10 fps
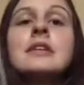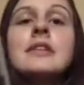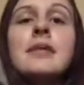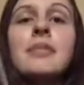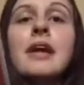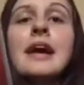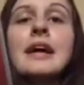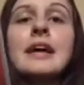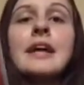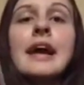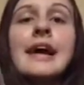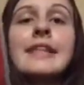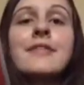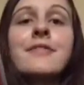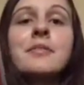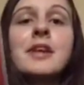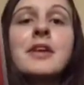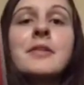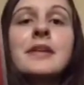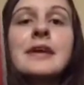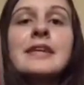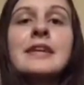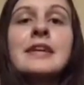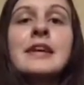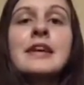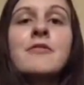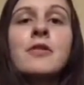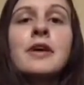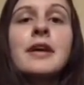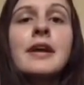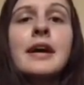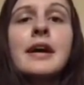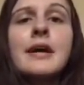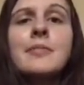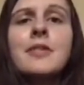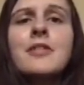the Black Cat from the year 1981.